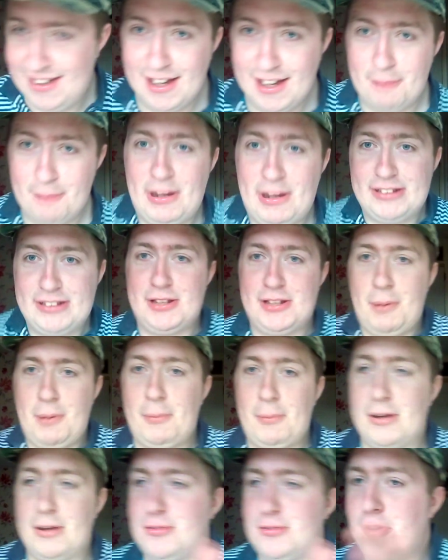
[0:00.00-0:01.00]
Basically, you probably
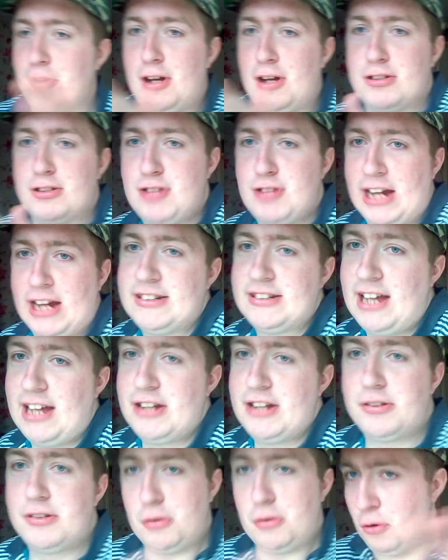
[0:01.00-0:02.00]
go to like a train
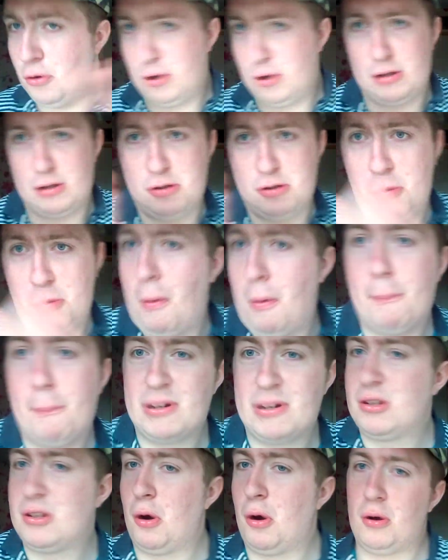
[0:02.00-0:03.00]
station, or you go to a public
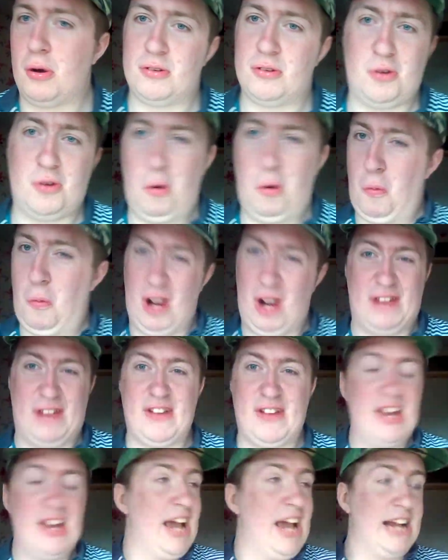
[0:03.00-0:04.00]
toilet or whatever,
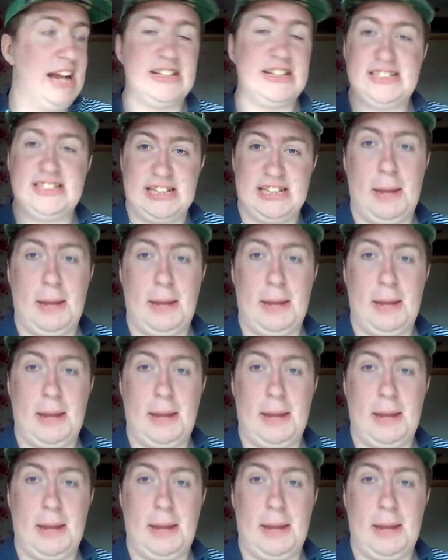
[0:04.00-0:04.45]
and you see a